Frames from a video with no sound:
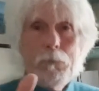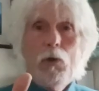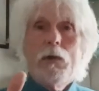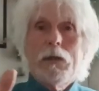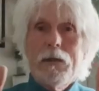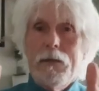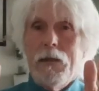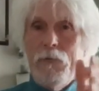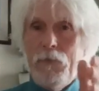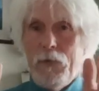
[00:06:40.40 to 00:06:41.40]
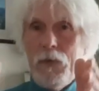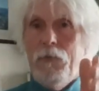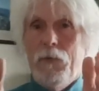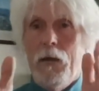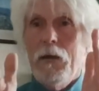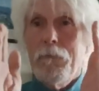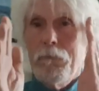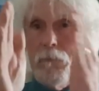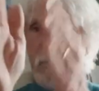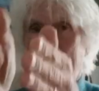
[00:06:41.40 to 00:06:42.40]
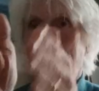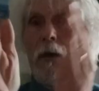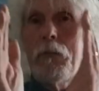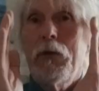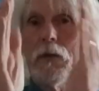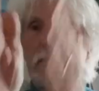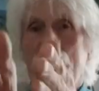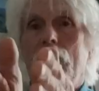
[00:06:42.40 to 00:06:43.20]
Point, if, if, I'm, if my model is